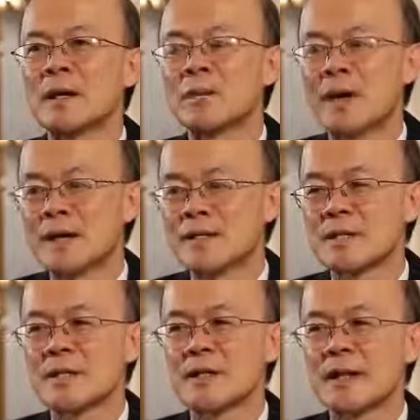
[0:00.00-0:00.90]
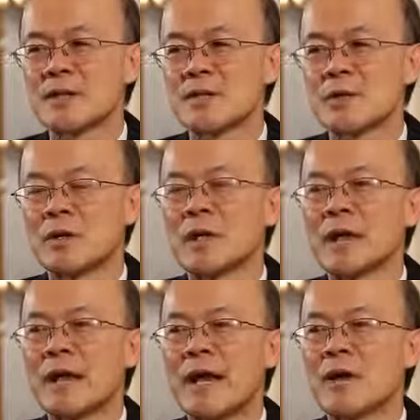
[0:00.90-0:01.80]
raise the cholesterol,
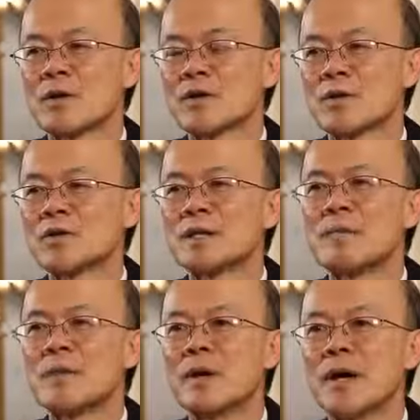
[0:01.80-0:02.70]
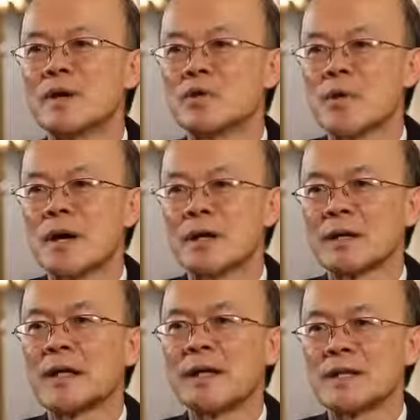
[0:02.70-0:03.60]
and also stimulate drug
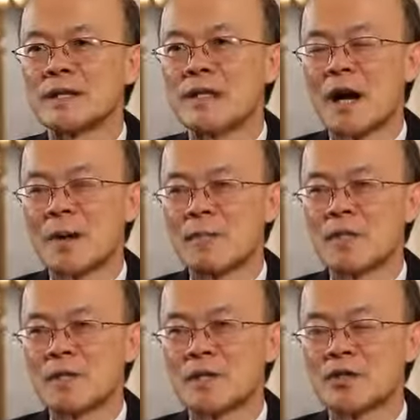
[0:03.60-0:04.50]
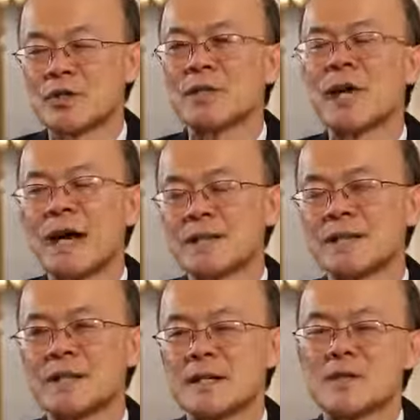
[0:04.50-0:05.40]
in its decomposition, as
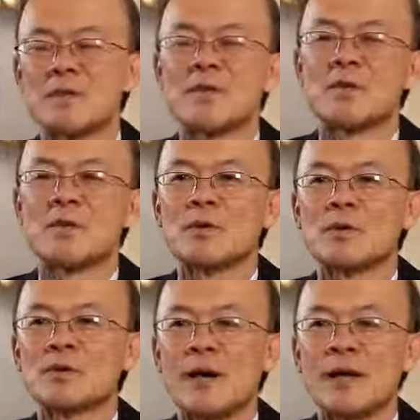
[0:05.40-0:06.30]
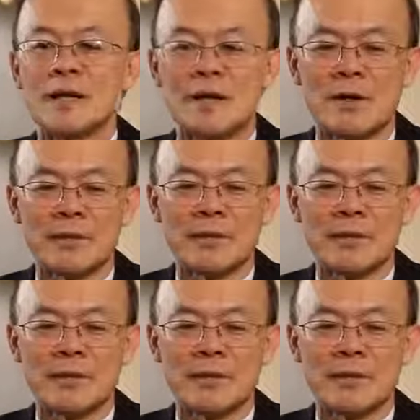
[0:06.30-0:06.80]
it does with tocotrienol.